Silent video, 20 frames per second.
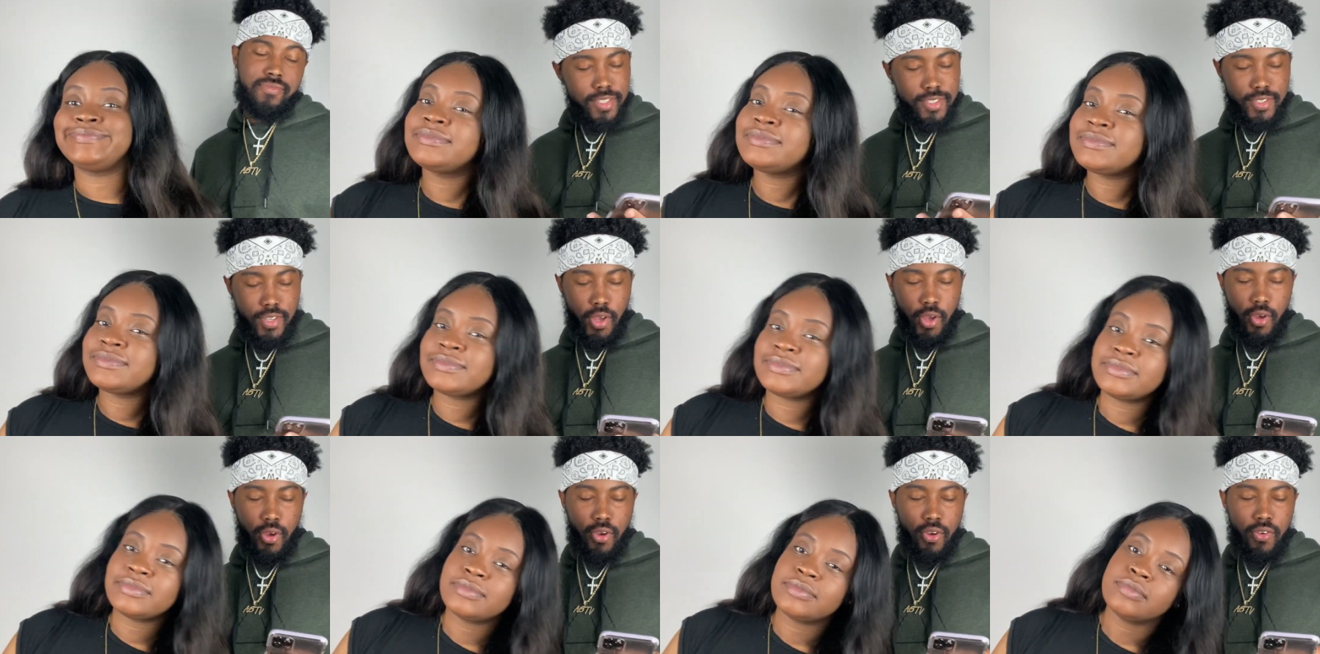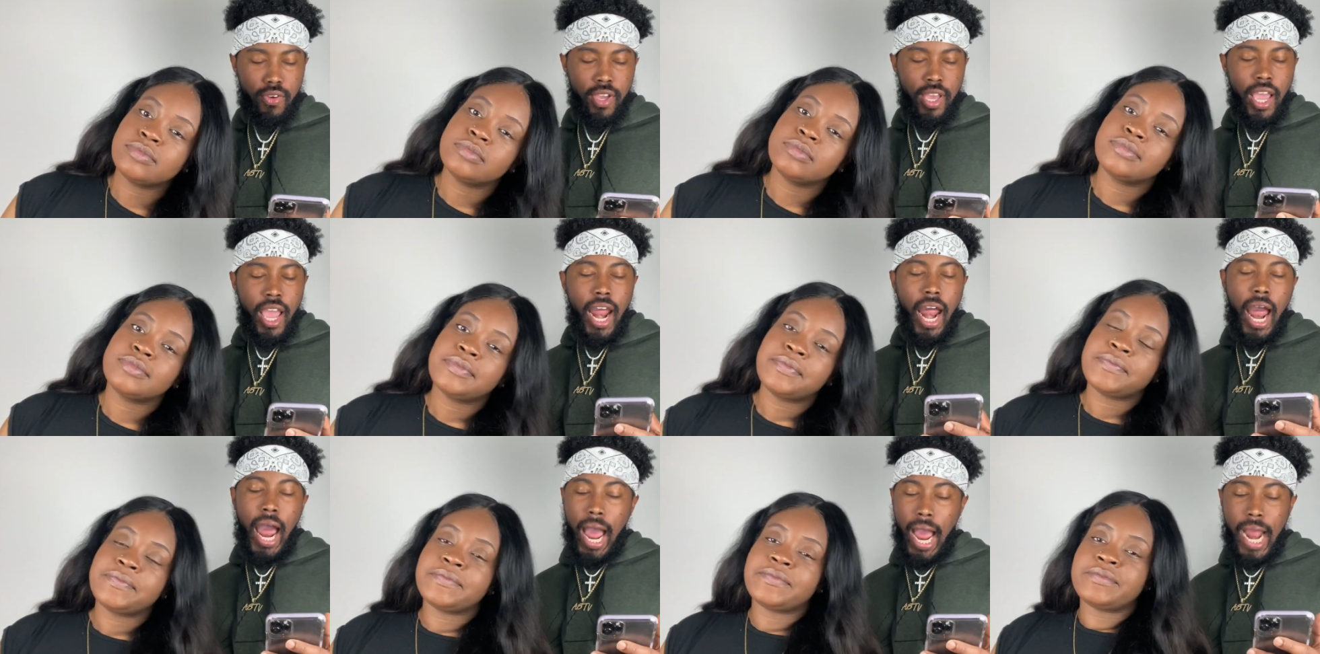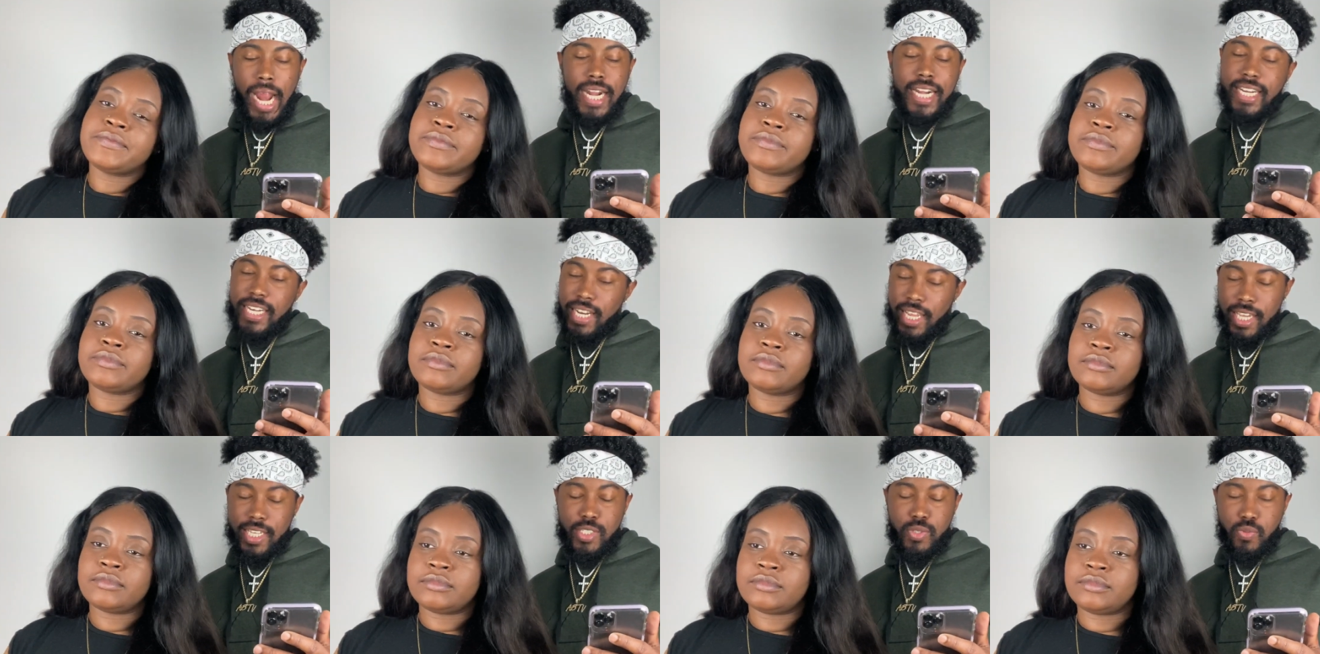Speaker 1: So our
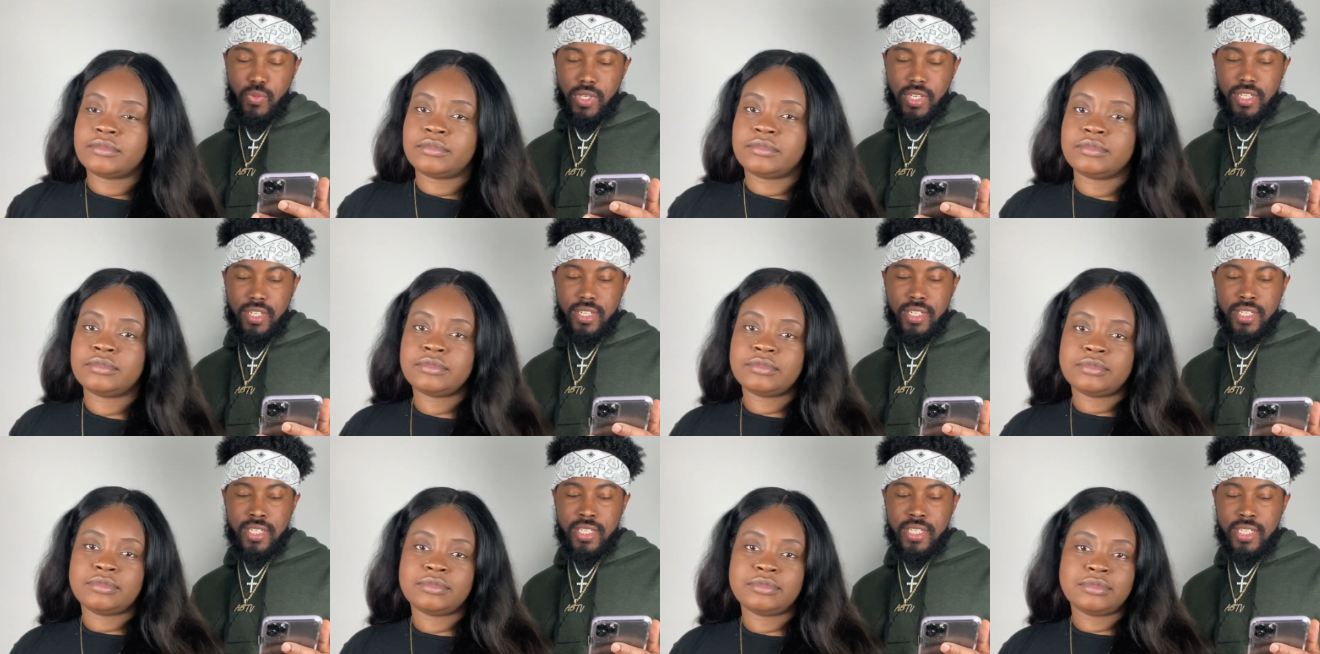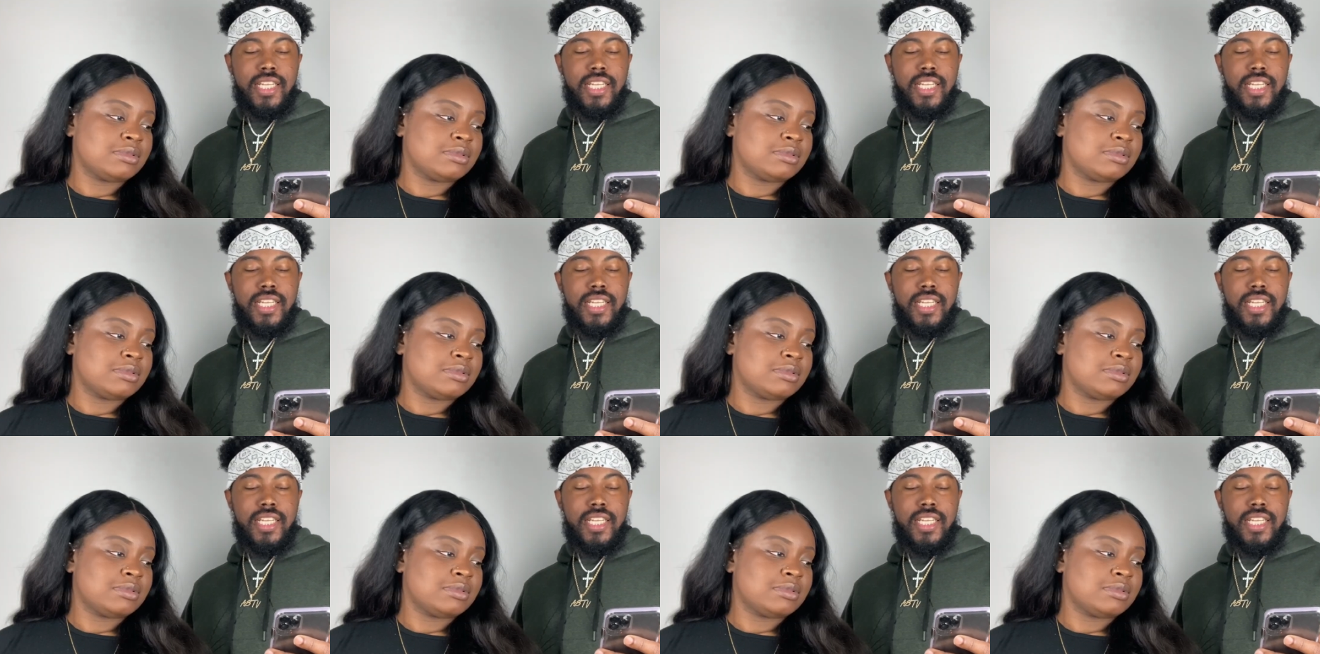next winner,